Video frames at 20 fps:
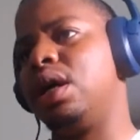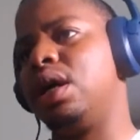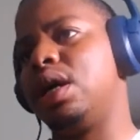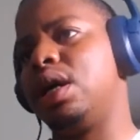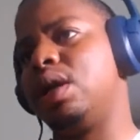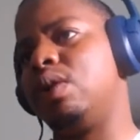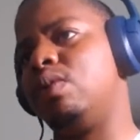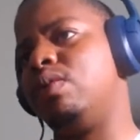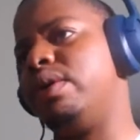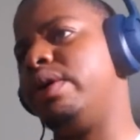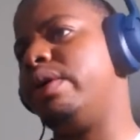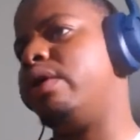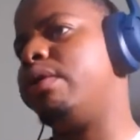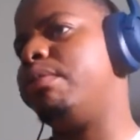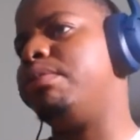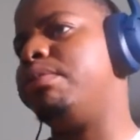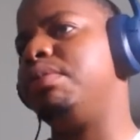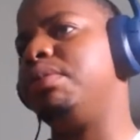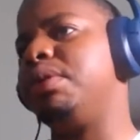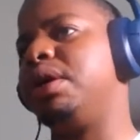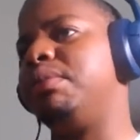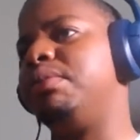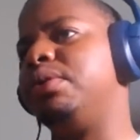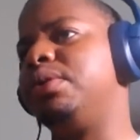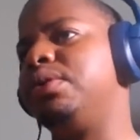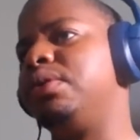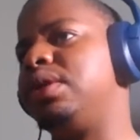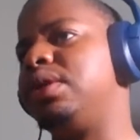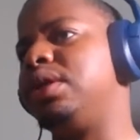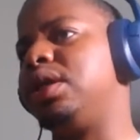and we hope to be able
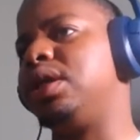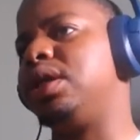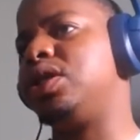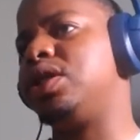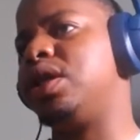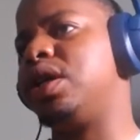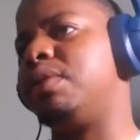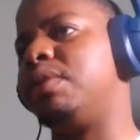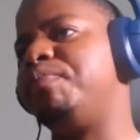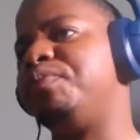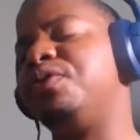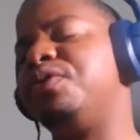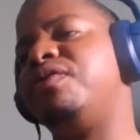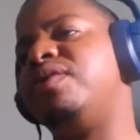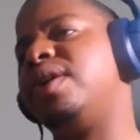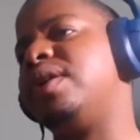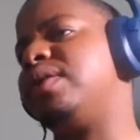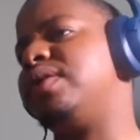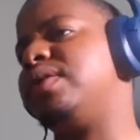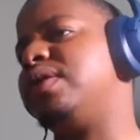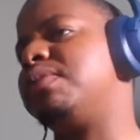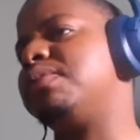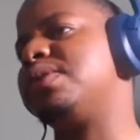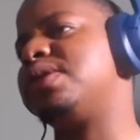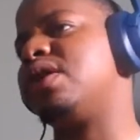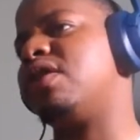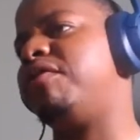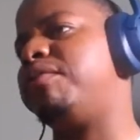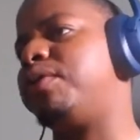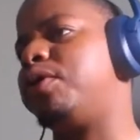to teach them to value
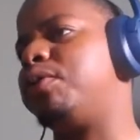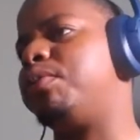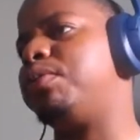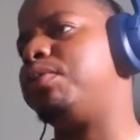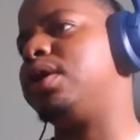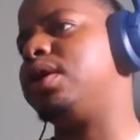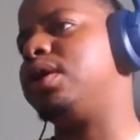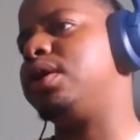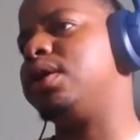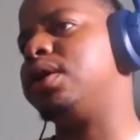themselves properly.